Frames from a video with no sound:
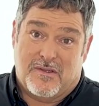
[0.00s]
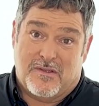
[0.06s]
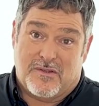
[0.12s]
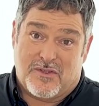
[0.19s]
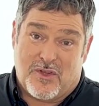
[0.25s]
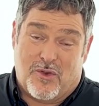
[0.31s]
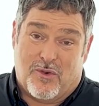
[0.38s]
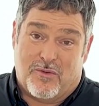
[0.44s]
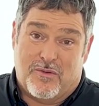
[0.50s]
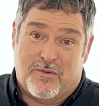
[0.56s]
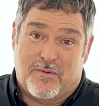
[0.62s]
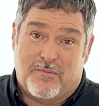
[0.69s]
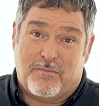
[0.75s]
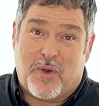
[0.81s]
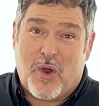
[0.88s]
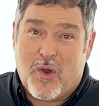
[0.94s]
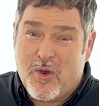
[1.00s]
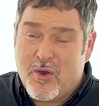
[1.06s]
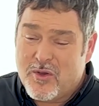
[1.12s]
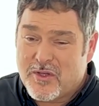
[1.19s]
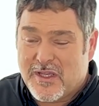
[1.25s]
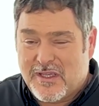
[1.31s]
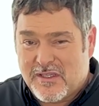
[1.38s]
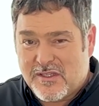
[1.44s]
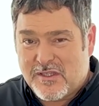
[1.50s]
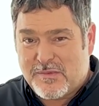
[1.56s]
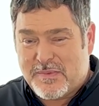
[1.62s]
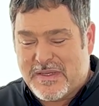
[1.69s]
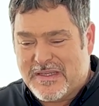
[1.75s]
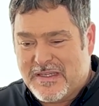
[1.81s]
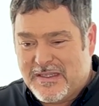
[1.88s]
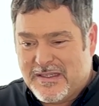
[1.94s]
So Paul is
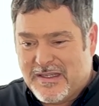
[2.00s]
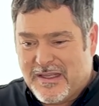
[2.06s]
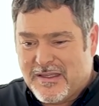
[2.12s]
spending